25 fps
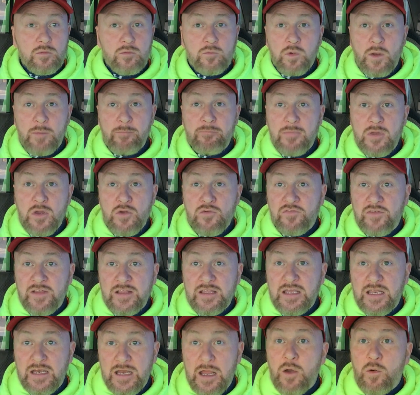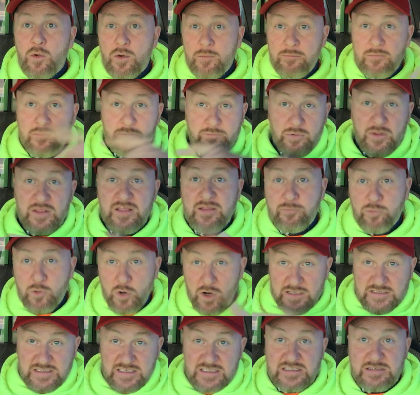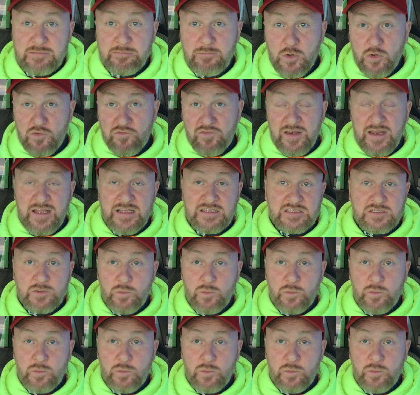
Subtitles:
I'm moving, you know, I'm in the process of moving in.